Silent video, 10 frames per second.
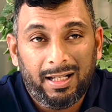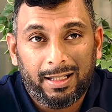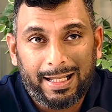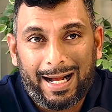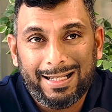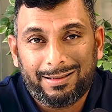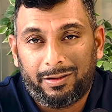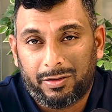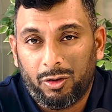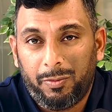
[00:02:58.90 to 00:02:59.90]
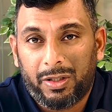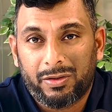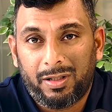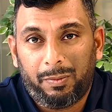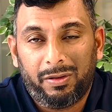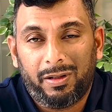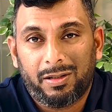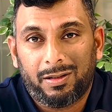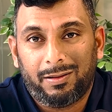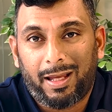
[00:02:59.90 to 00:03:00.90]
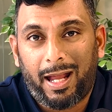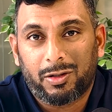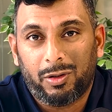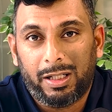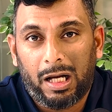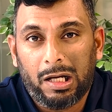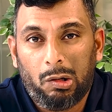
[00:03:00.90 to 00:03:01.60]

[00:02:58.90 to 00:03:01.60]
The answer is no, because depreciation is actually a